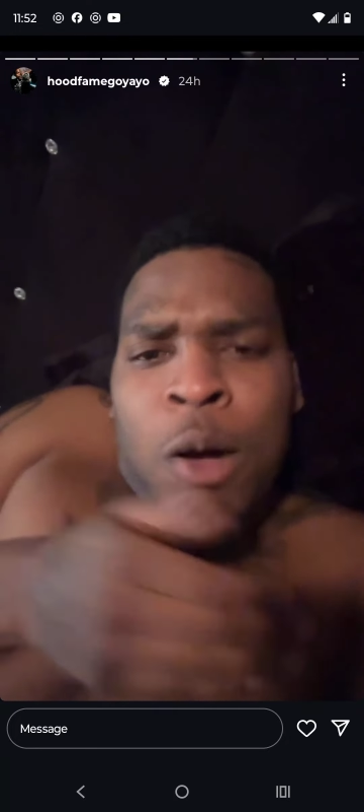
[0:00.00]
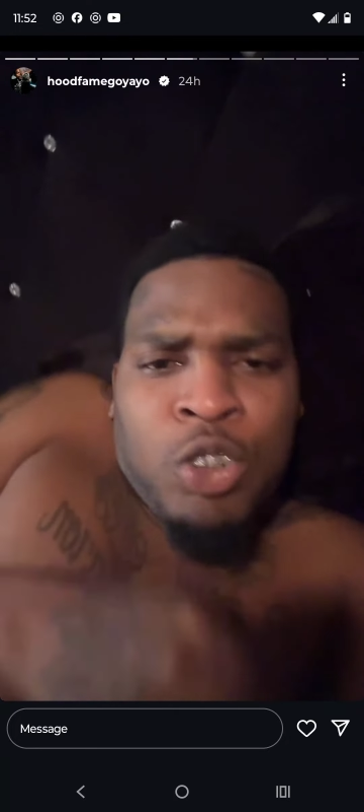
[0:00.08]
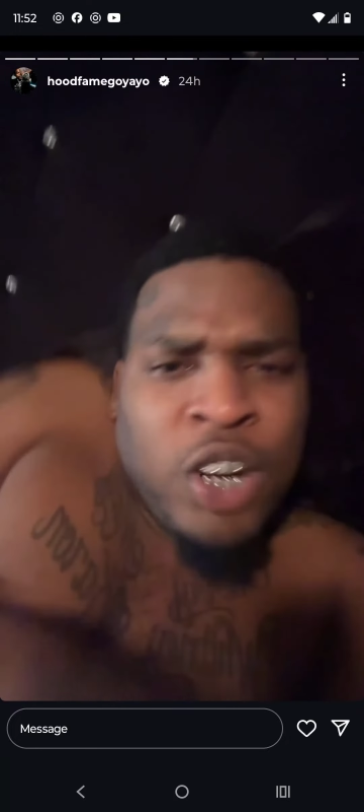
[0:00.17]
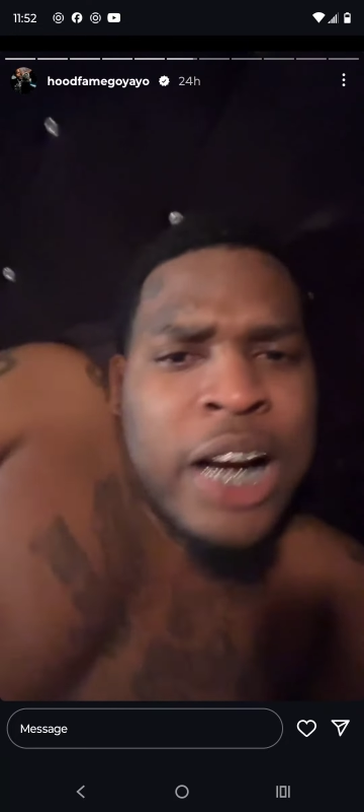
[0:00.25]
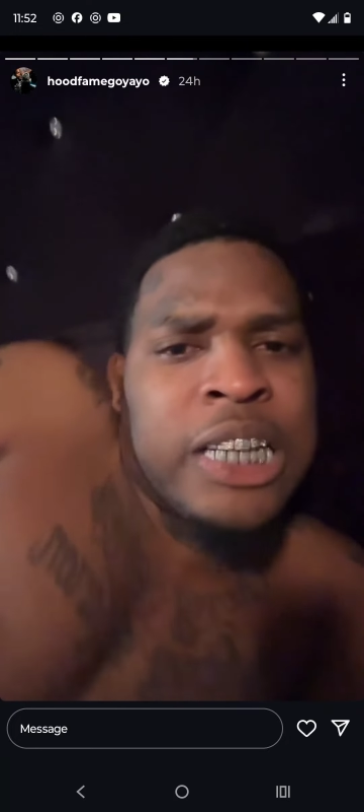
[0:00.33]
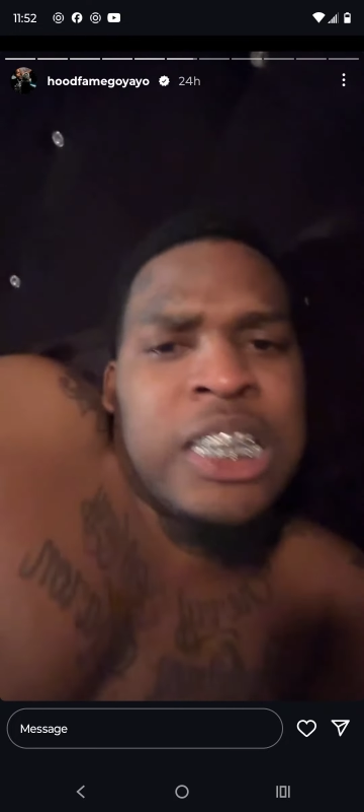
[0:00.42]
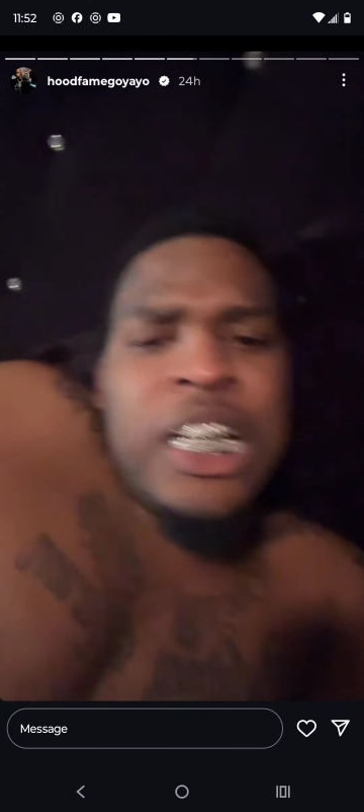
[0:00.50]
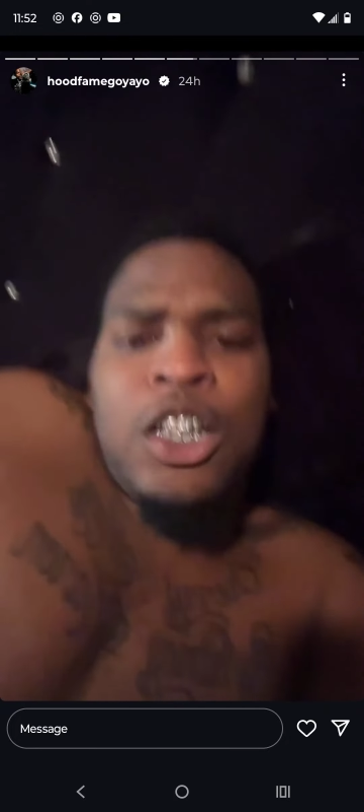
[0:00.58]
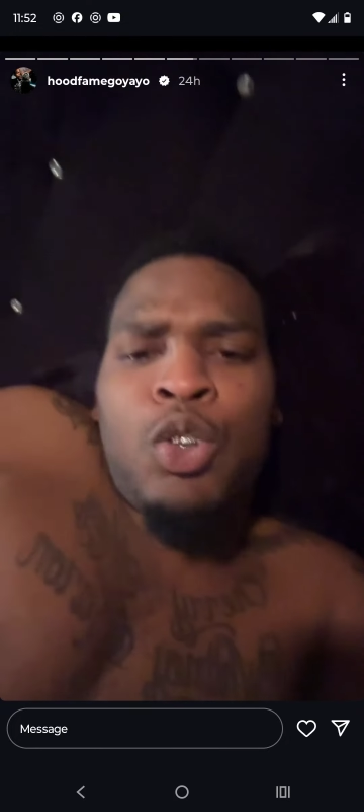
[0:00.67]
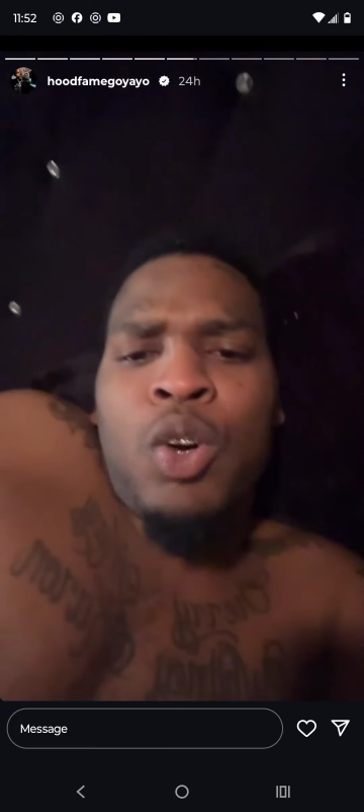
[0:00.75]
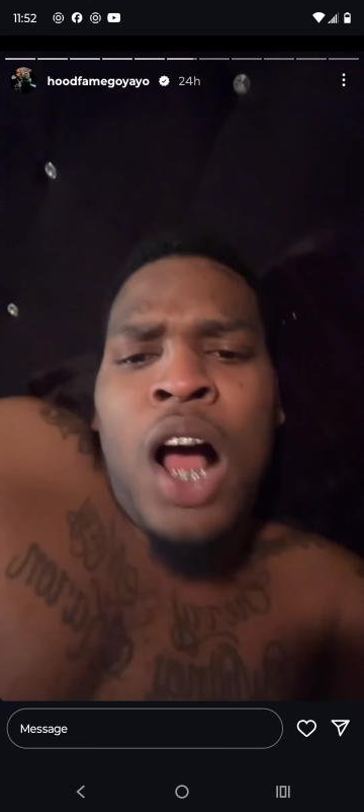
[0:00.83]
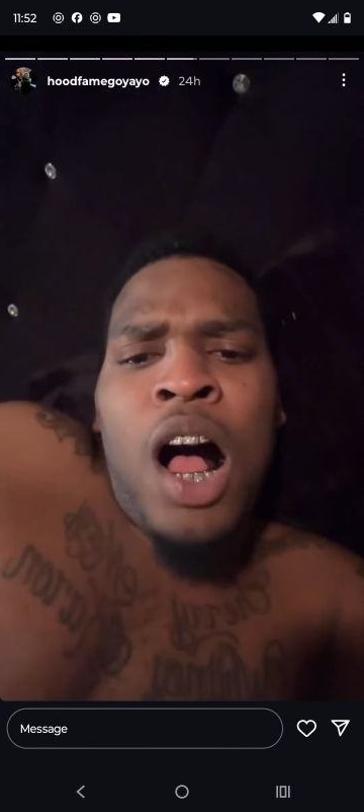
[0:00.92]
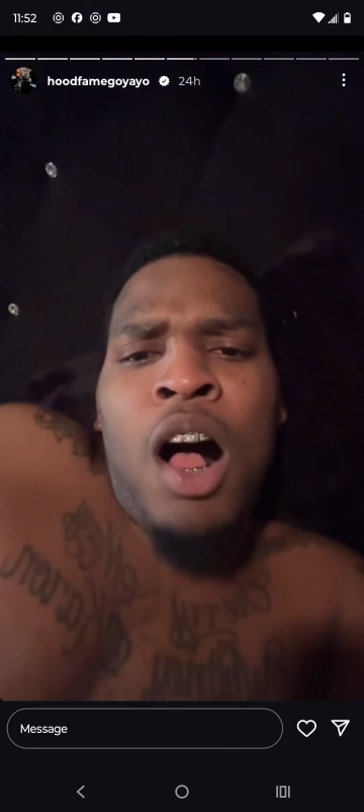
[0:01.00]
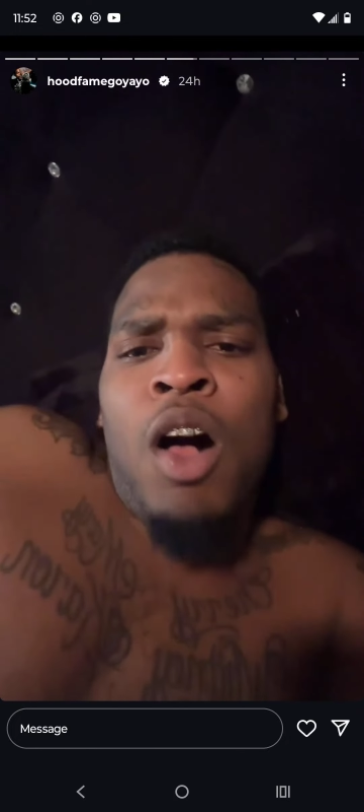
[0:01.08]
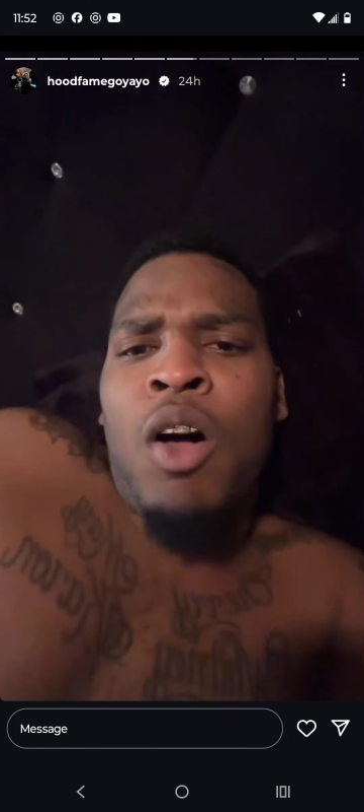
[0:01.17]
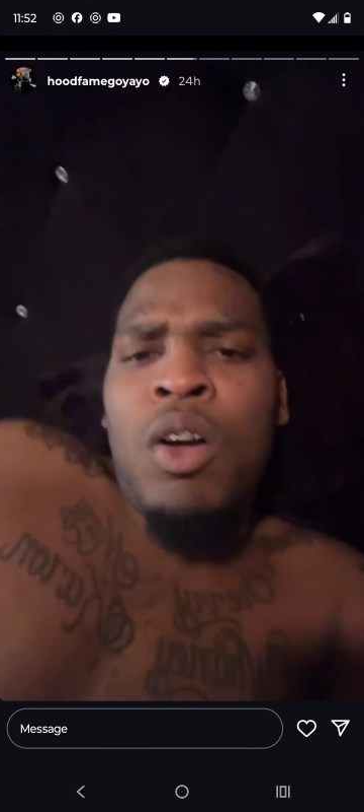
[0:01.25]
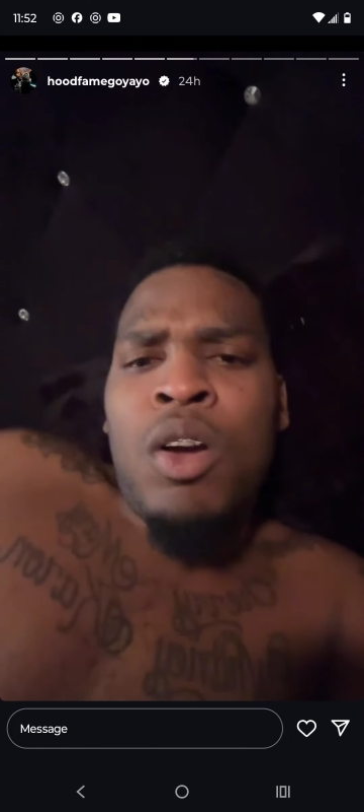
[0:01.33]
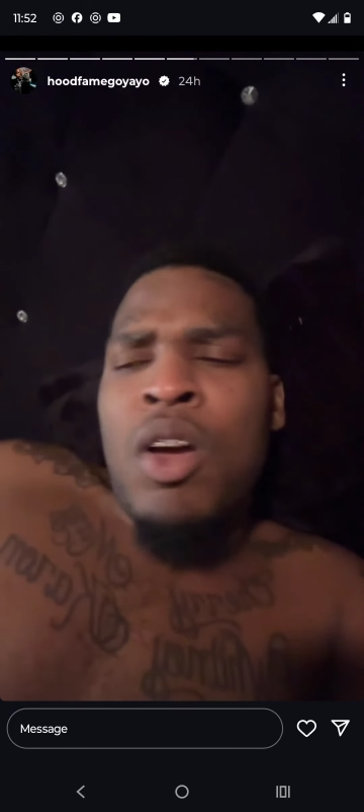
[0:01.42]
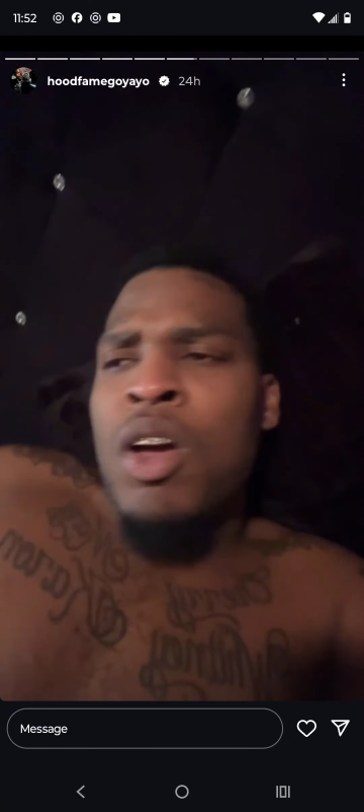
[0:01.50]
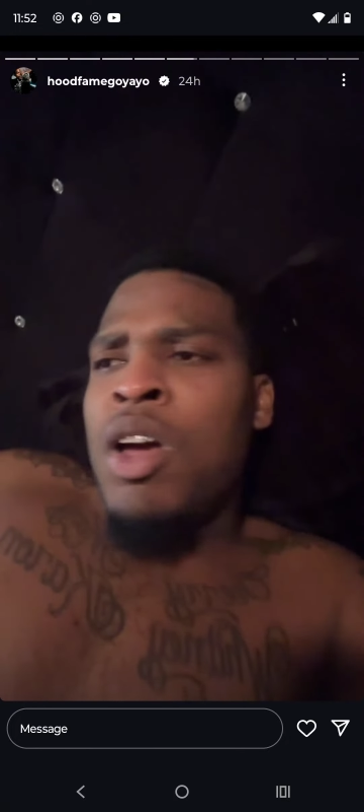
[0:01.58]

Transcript: I was trying to sneak through the hole.